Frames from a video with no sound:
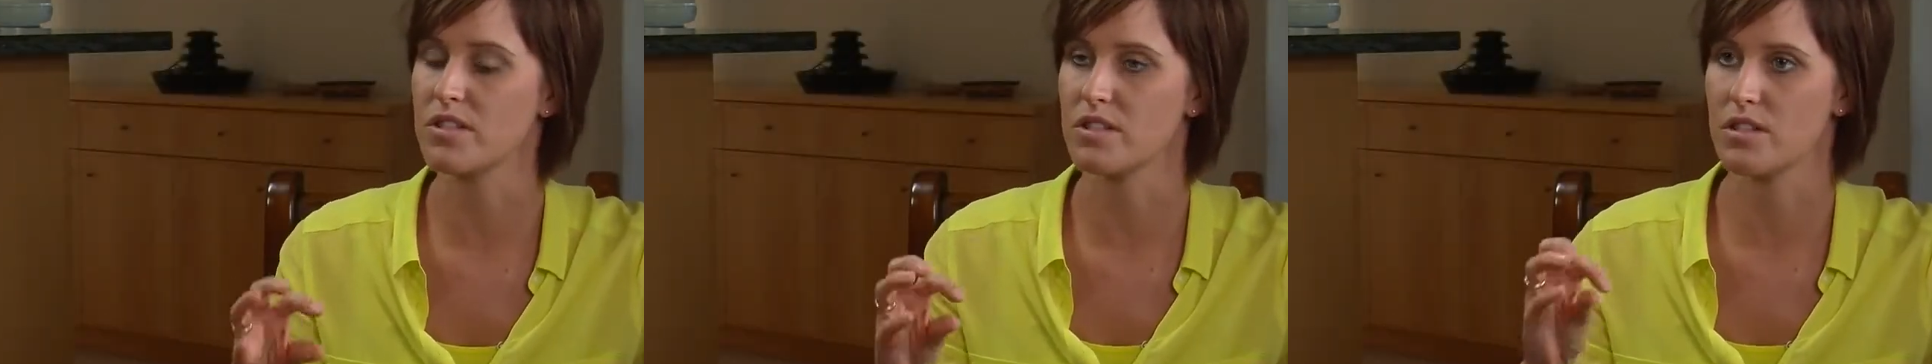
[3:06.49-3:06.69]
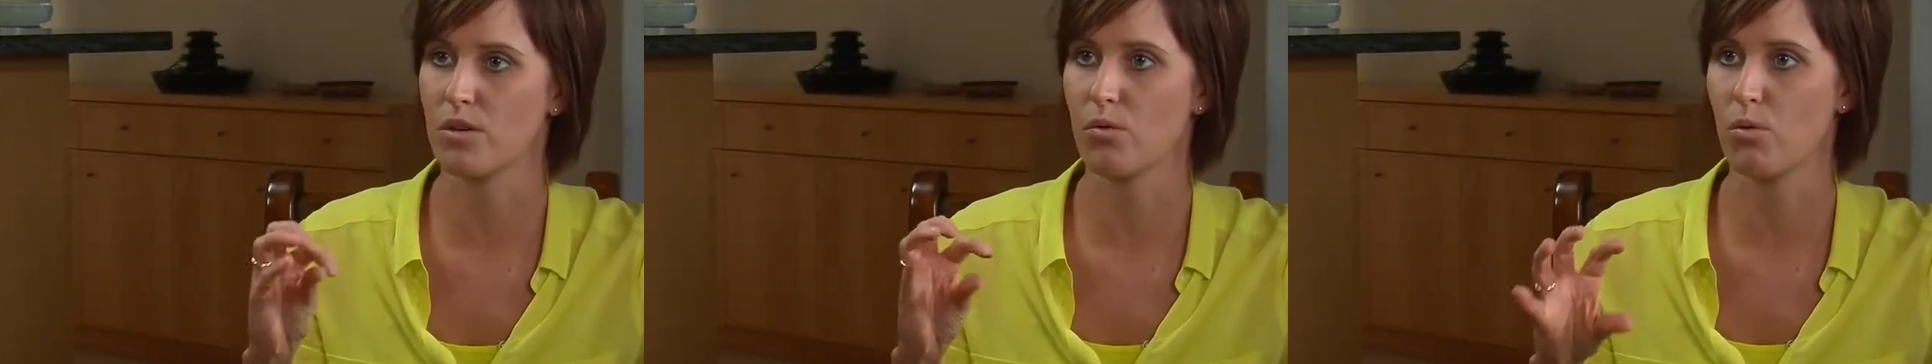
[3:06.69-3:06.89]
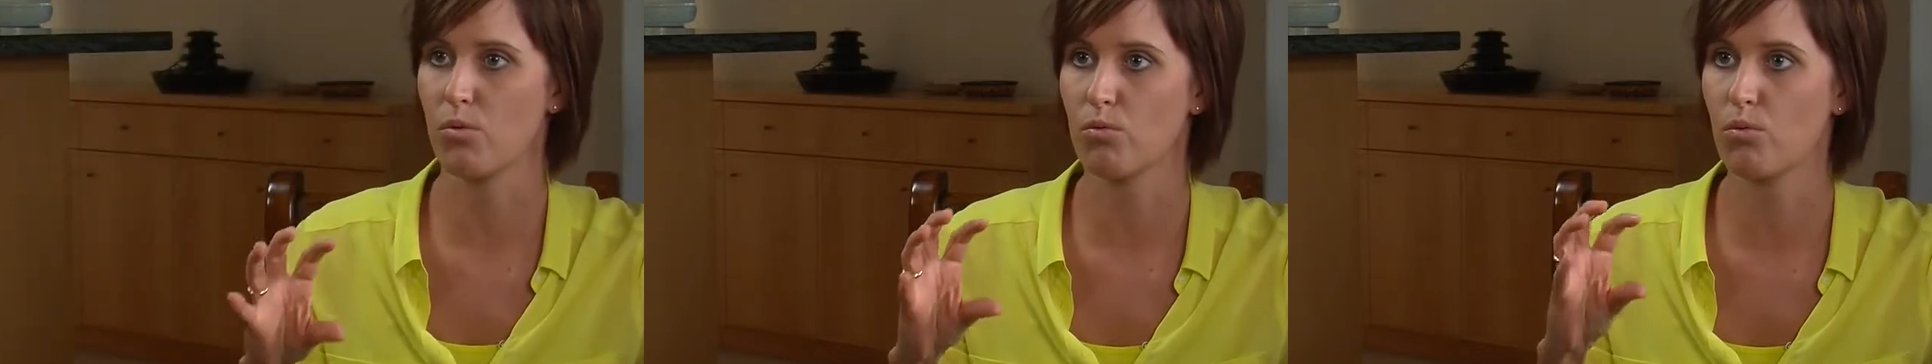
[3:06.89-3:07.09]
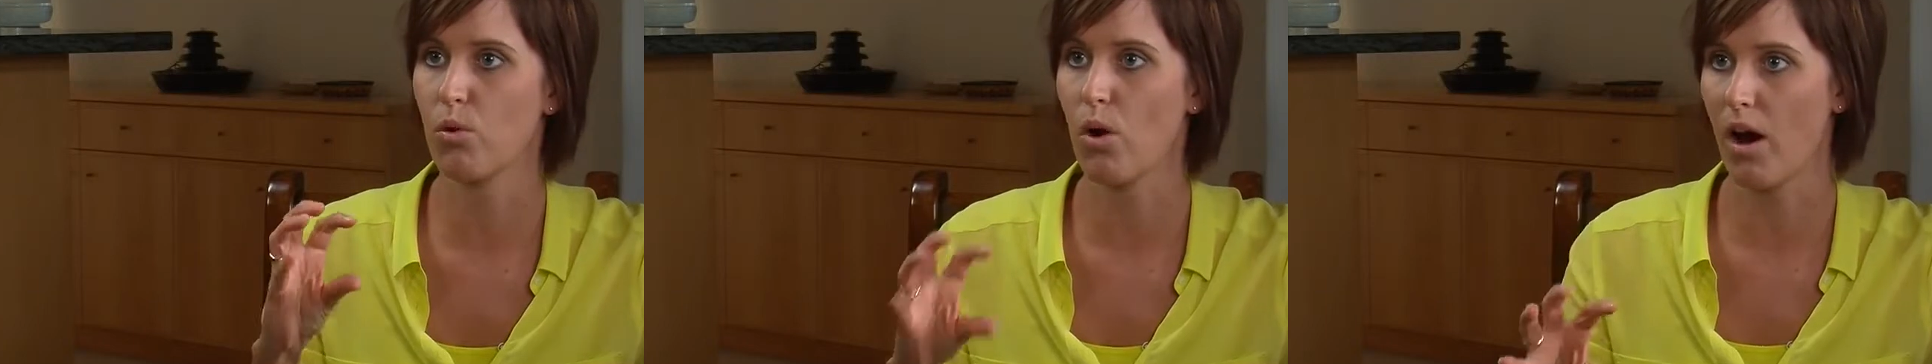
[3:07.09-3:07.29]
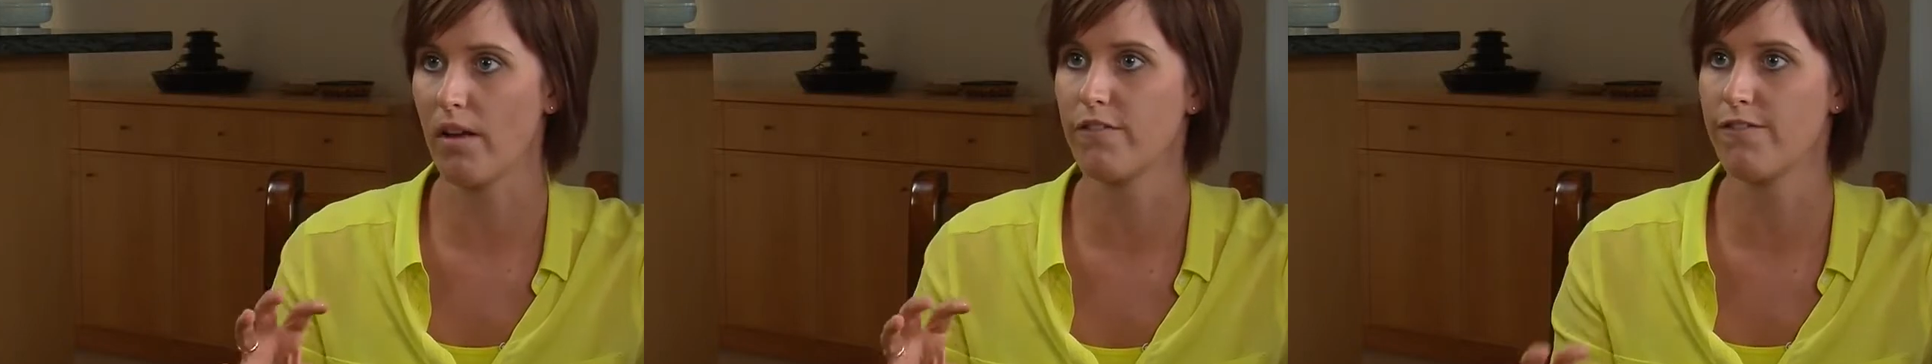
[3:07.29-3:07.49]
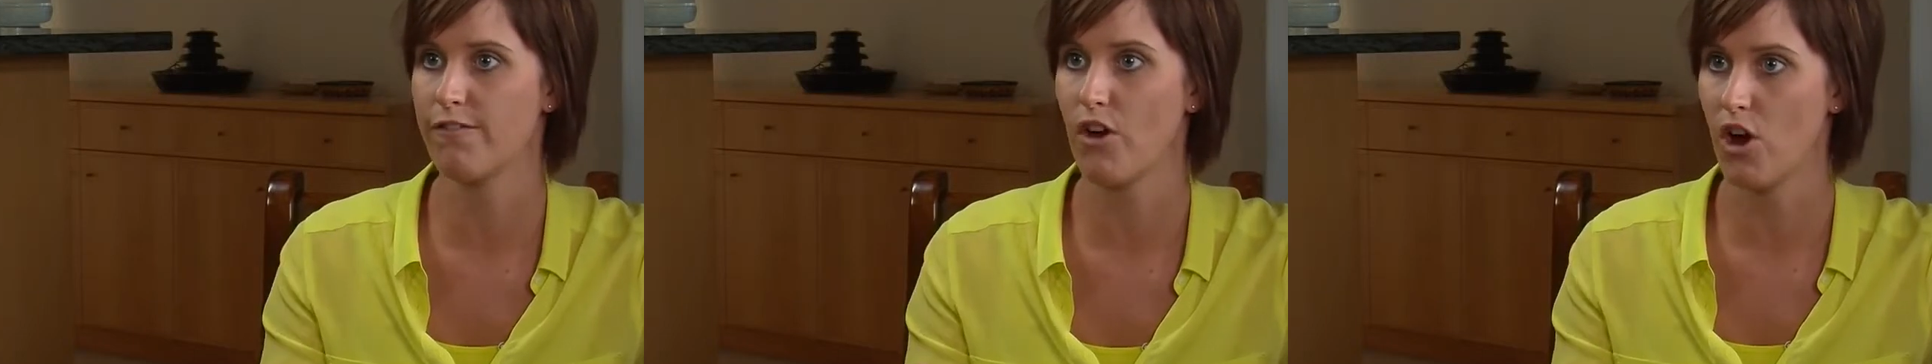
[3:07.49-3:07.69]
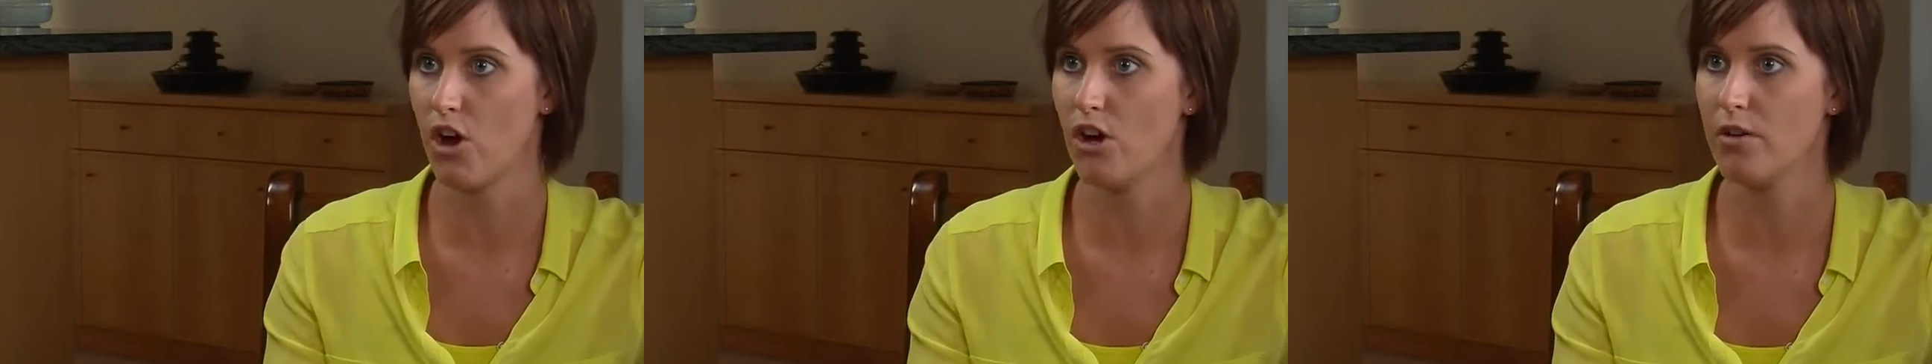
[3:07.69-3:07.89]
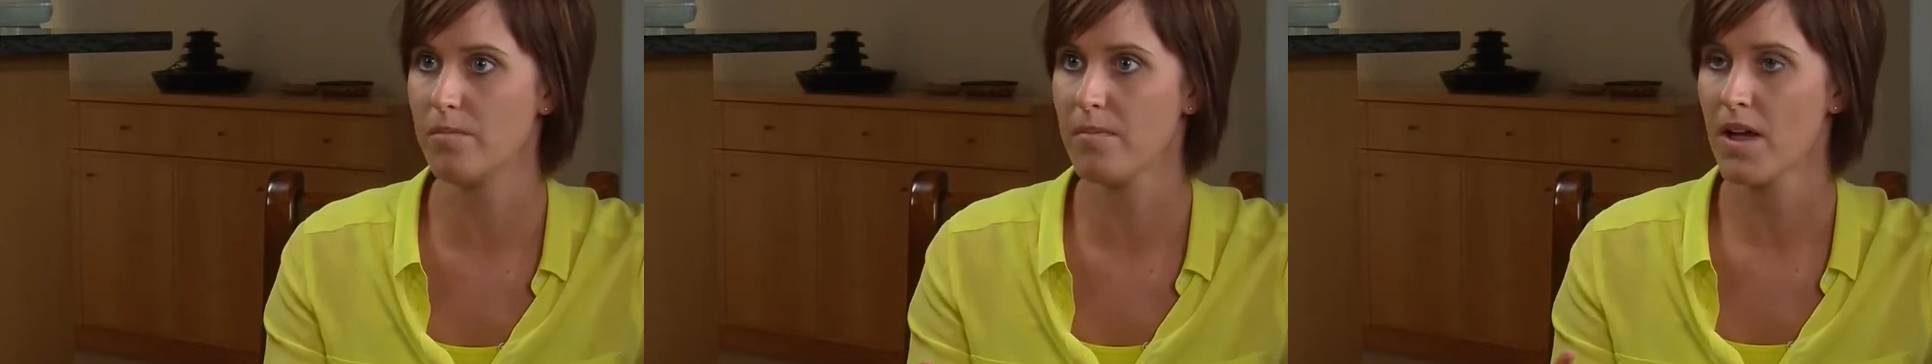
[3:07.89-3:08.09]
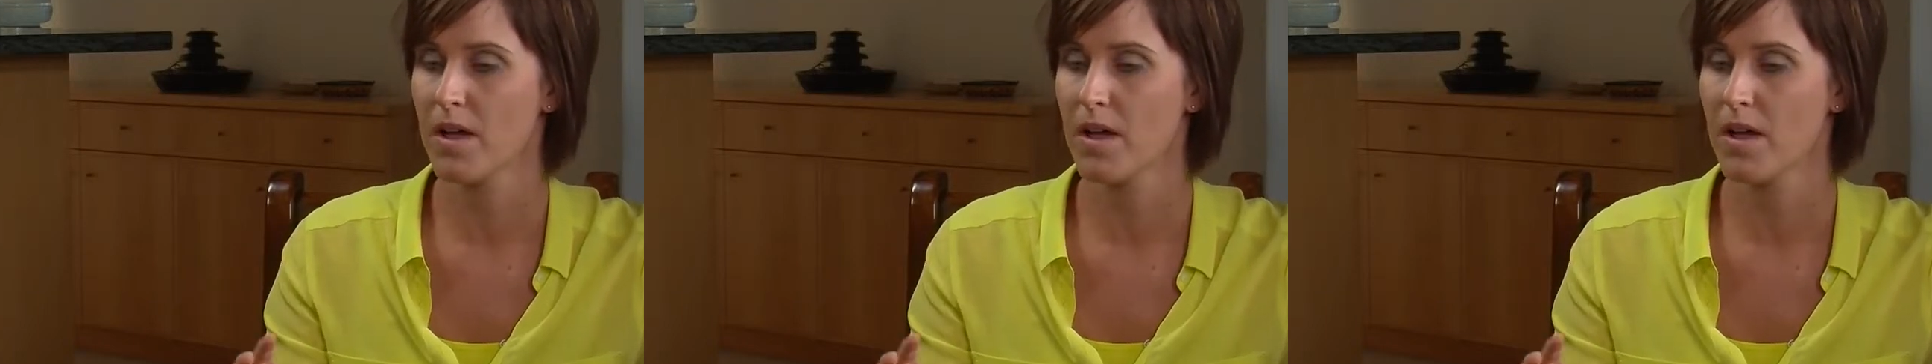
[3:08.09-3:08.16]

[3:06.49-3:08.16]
is quite firm,